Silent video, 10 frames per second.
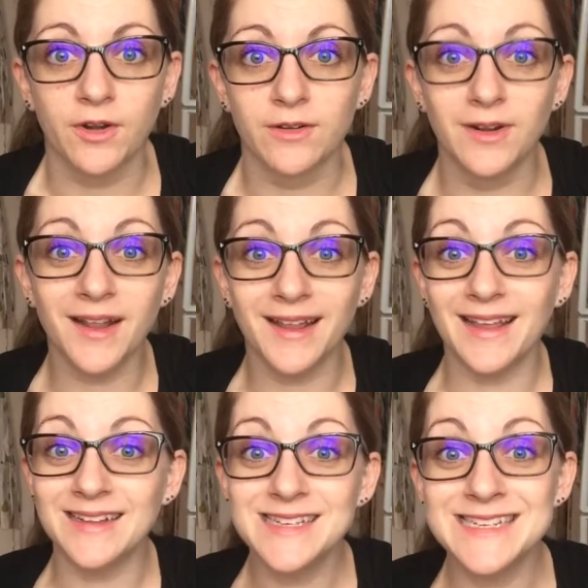
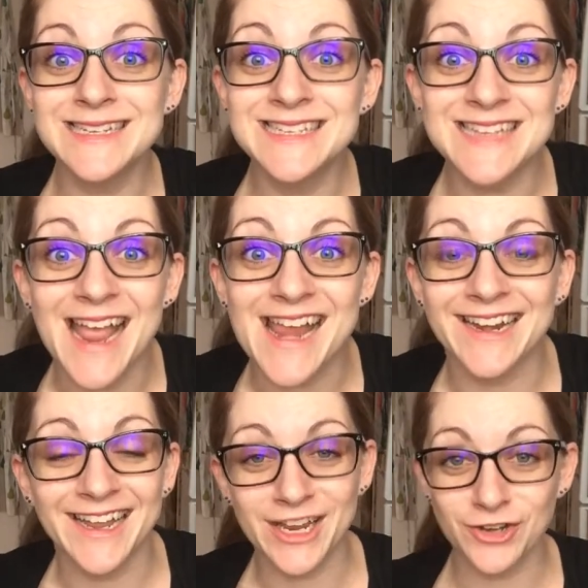It's insane.
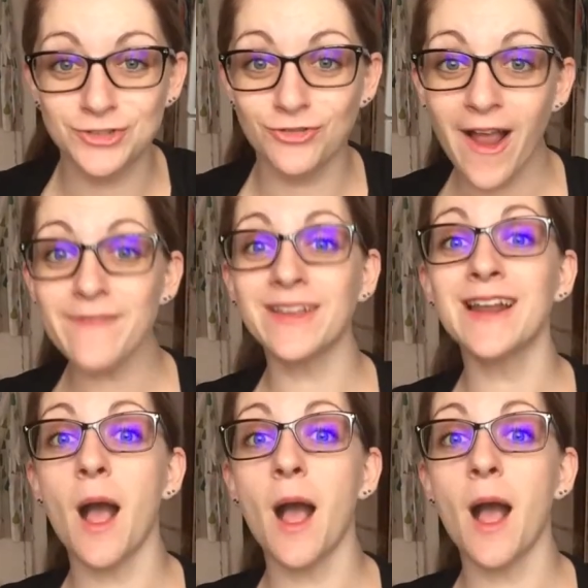Like you're driving